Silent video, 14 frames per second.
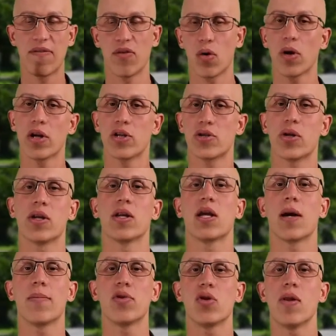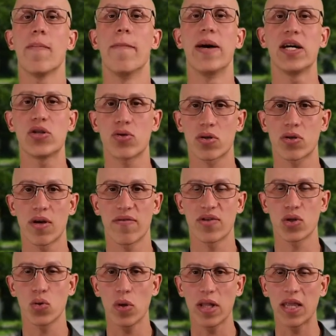If you're interested in coming to the best truck
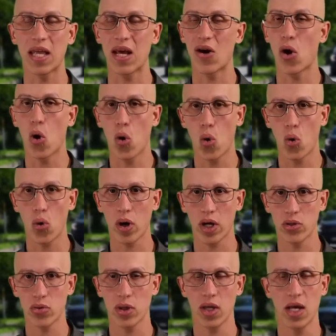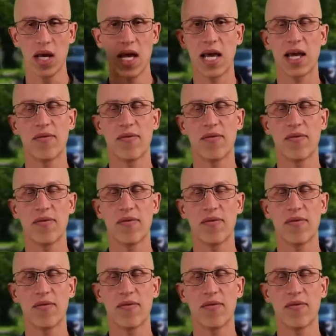driving school in the whole country,